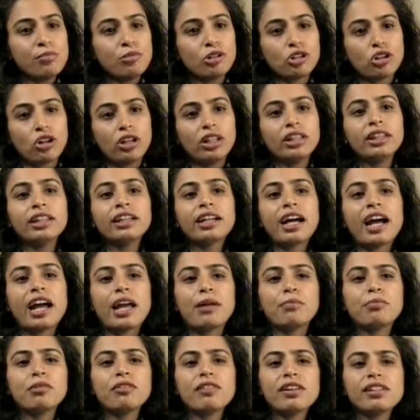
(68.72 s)
a monolithic
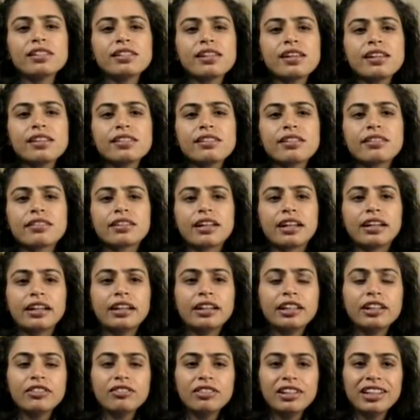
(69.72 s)
hypervisor is a
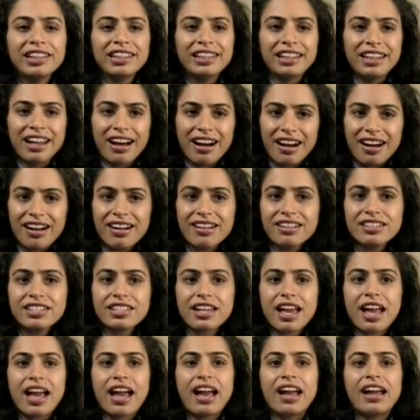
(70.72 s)
relatively large
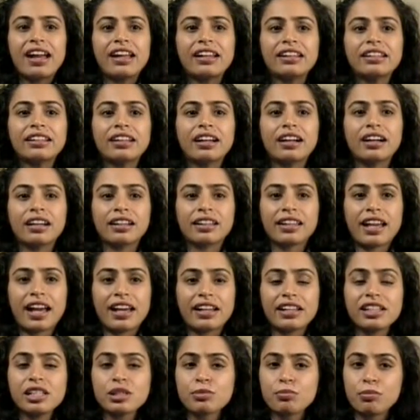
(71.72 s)
and
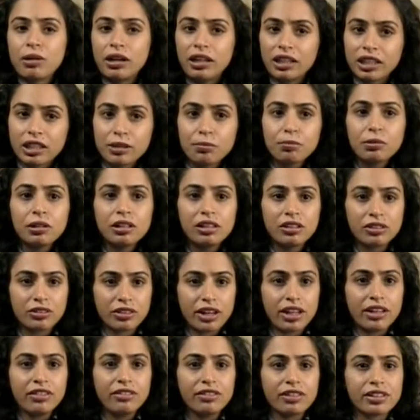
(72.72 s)
carries multiple
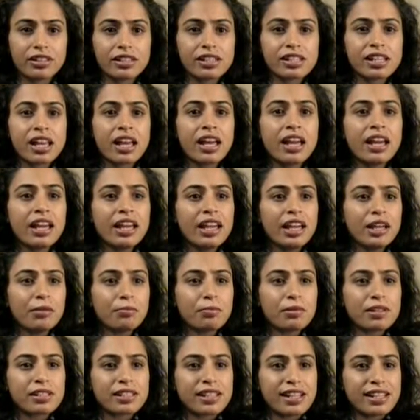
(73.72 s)
drivers, it
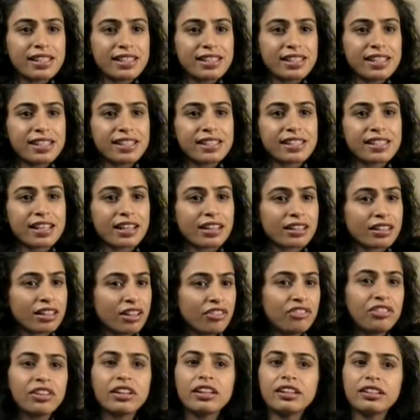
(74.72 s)
presents a
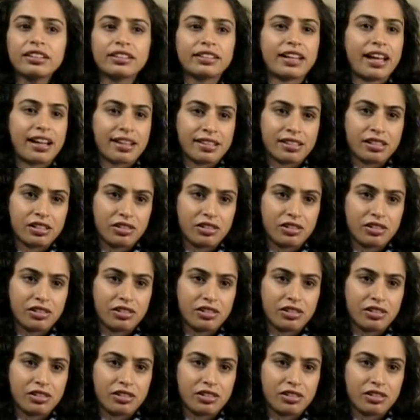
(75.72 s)
significant attack